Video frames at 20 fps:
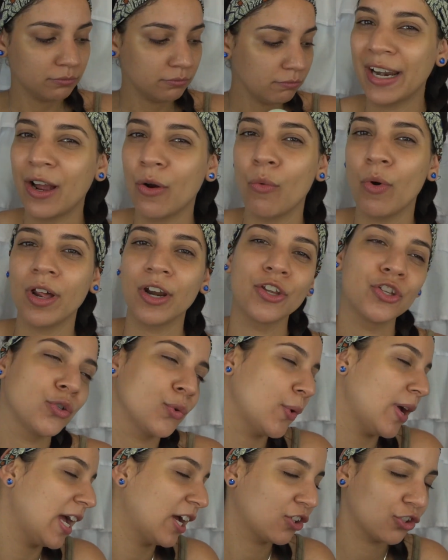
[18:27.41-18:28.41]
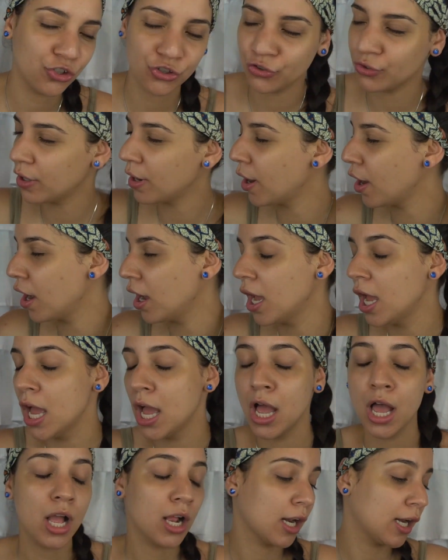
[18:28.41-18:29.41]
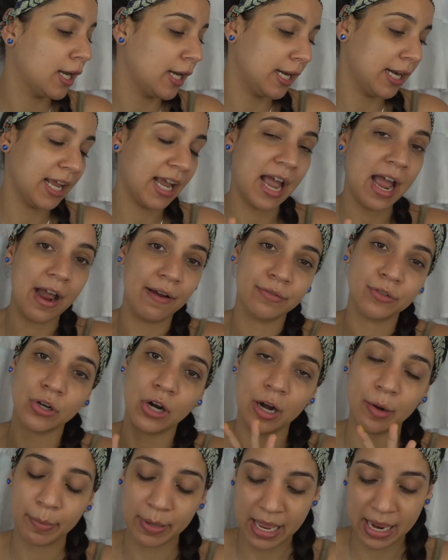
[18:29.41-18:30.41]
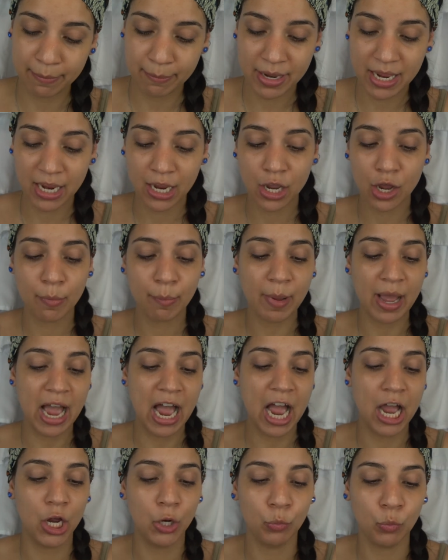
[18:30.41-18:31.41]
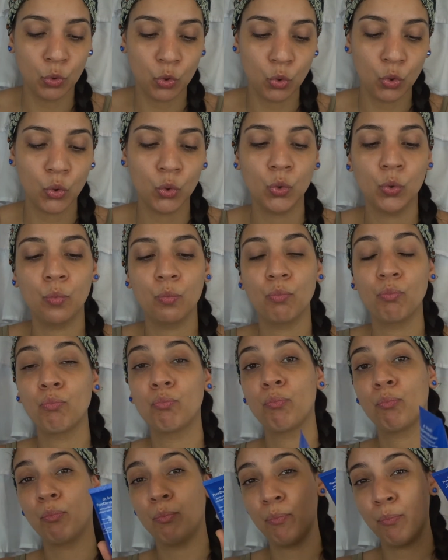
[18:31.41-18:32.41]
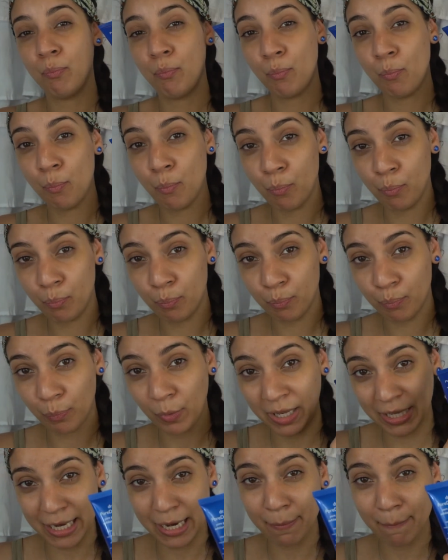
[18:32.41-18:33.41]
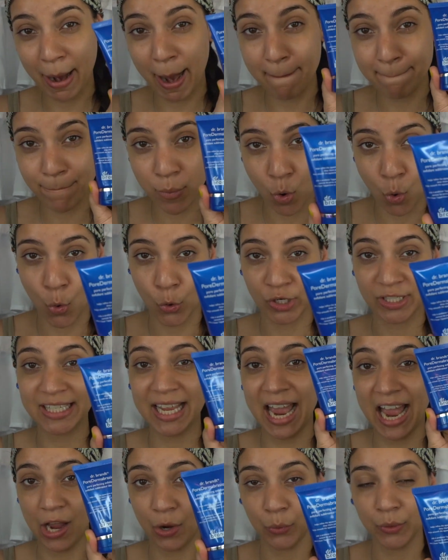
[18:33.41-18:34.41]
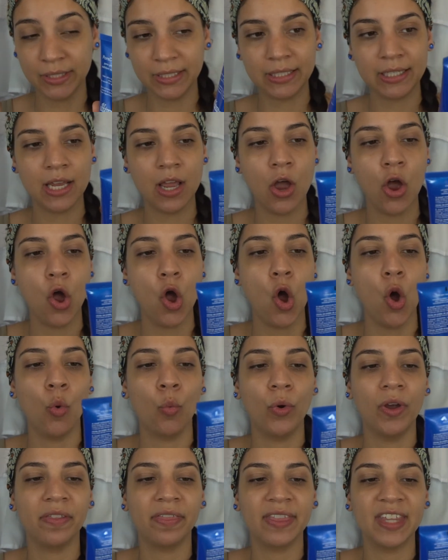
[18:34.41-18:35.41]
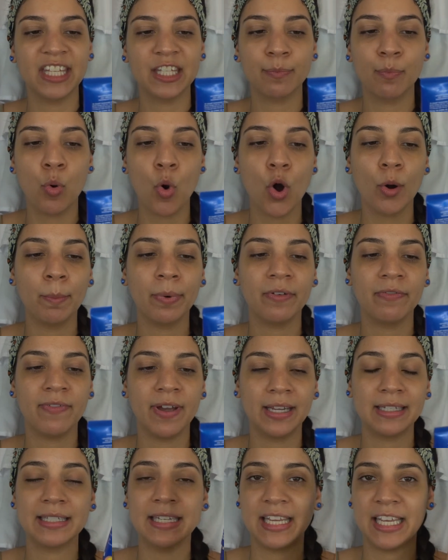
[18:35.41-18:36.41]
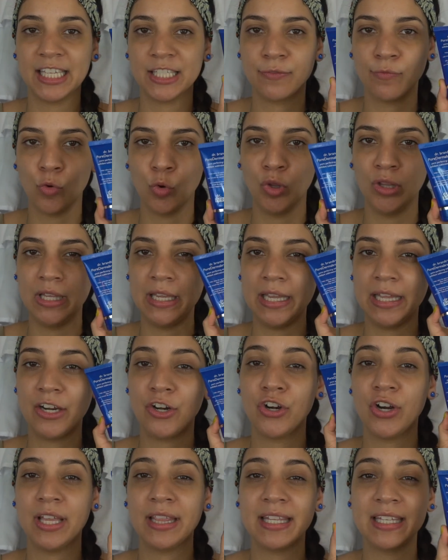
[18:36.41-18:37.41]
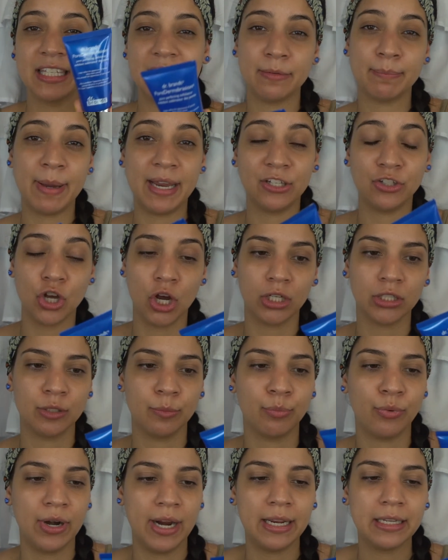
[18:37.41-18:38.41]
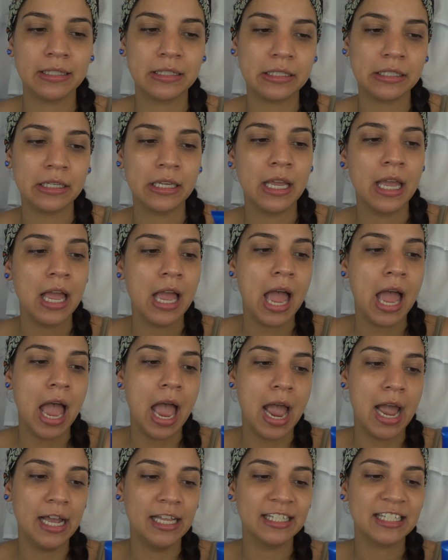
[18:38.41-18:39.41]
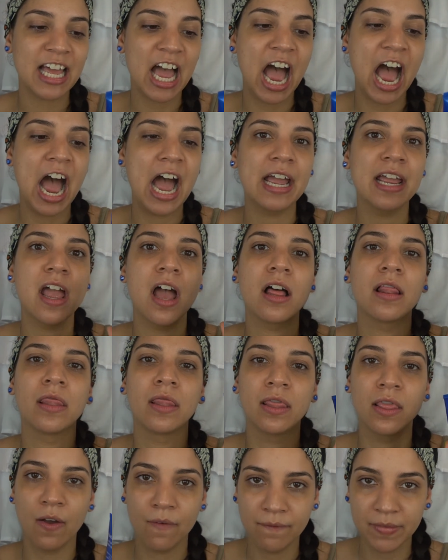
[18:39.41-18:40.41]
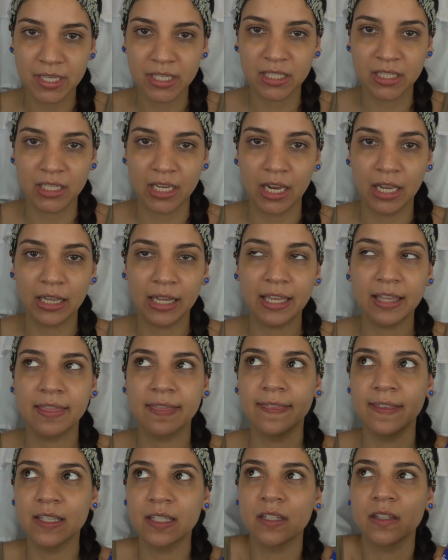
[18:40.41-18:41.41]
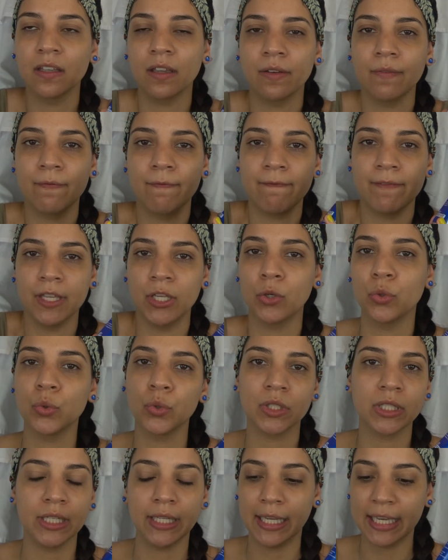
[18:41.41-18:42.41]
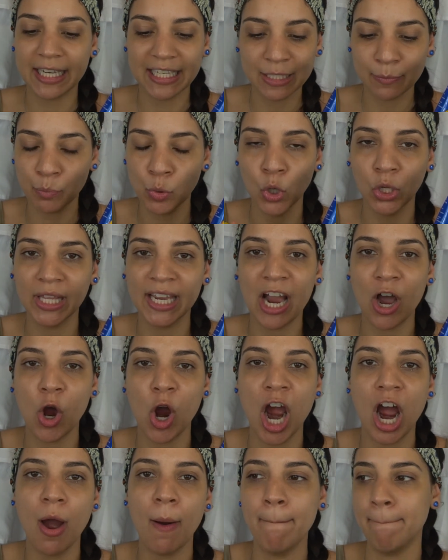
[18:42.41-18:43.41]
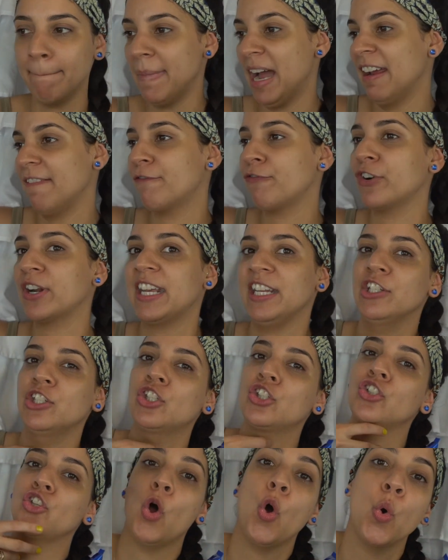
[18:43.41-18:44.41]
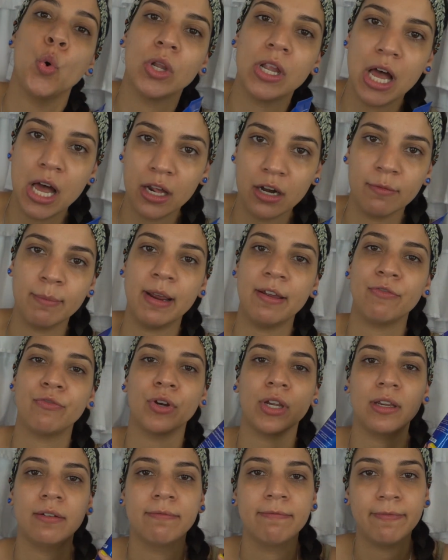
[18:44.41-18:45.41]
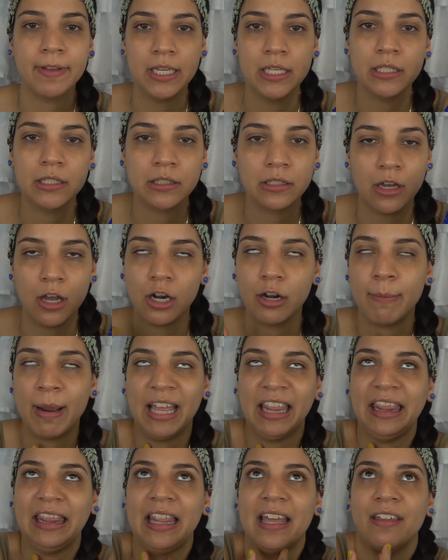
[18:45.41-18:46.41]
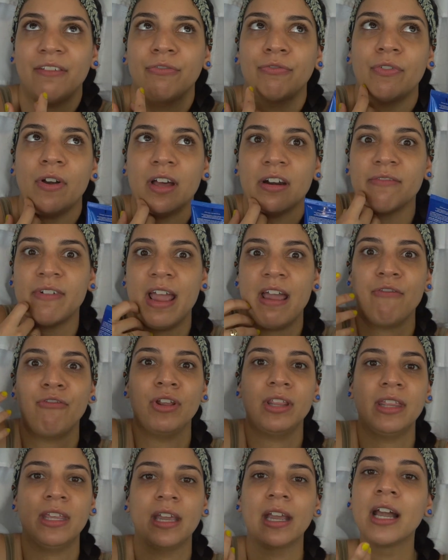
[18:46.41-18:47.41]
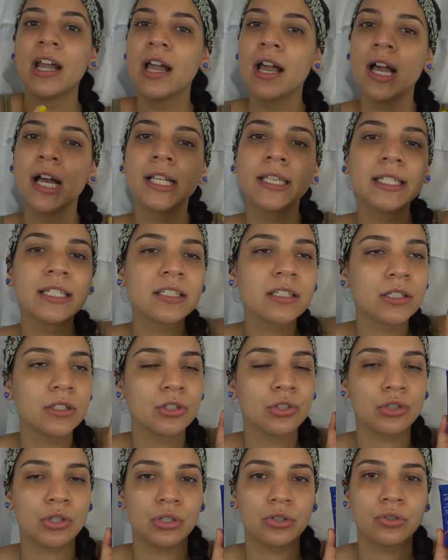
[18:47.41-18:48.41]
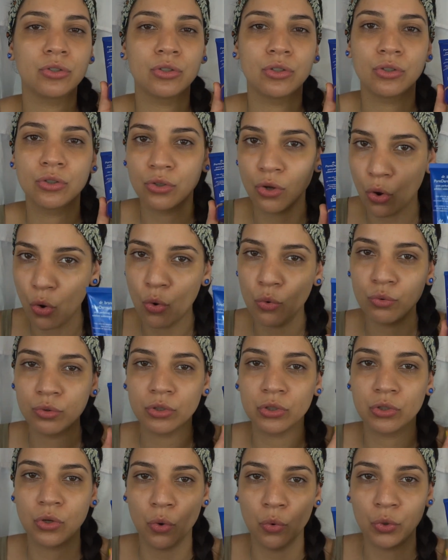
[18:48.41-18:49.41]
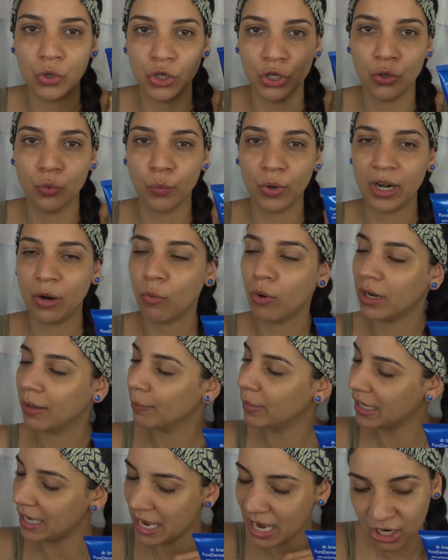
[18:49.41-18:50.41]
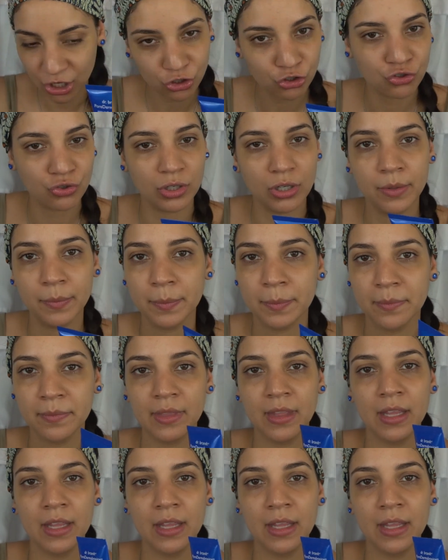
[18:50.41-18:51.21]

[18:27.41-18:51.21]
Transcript: And I want to do extra cleaning after I apply makeup. I will clean my pores out with this Pore Perfecting Exfoliator, and this is by Dr. Brandt. And I love this thing. Like, this thing feels like it's pulling out my freaking soul out of my freaking face, out of my life, out of everything. This is so good. When I want to be extra